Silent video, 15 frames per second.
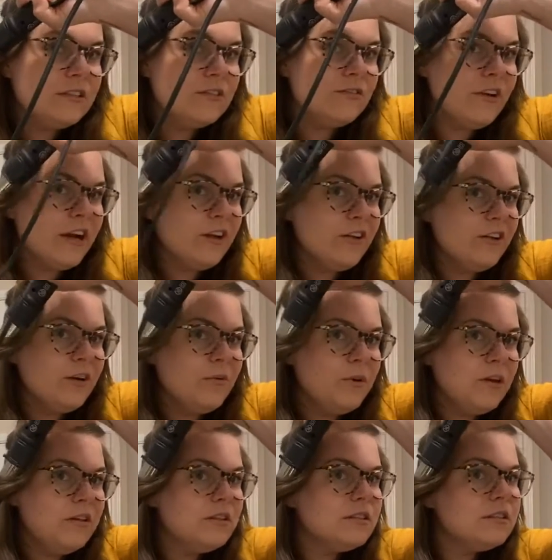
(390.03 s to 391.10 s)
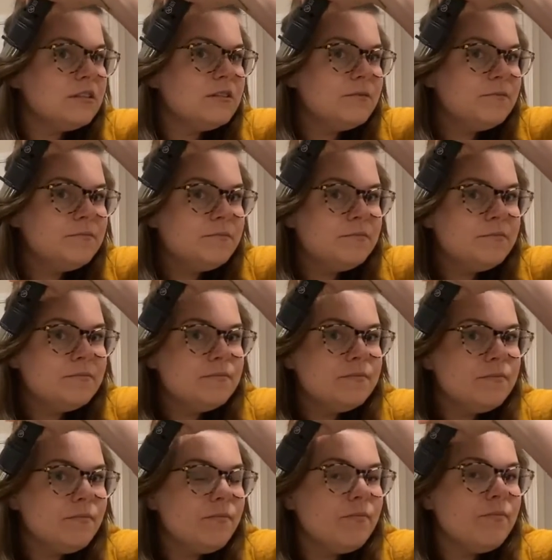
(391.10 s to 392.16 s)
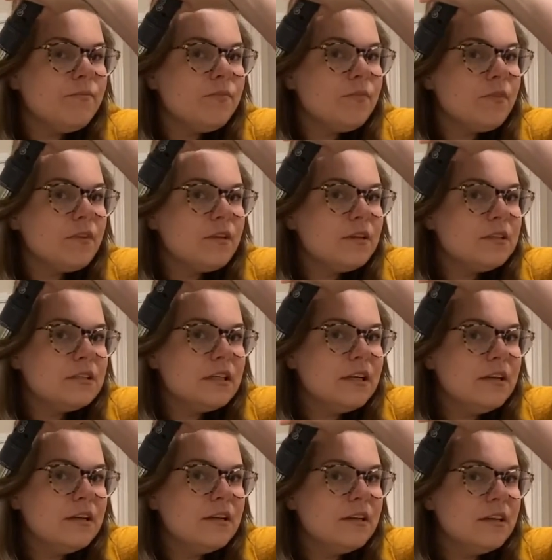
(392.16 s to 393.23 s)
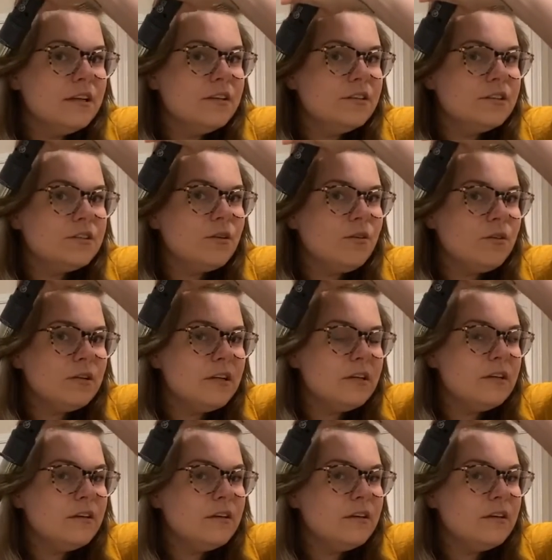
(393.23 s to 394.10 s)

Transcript: wrinkling Wilkes. See? And then you just hold it.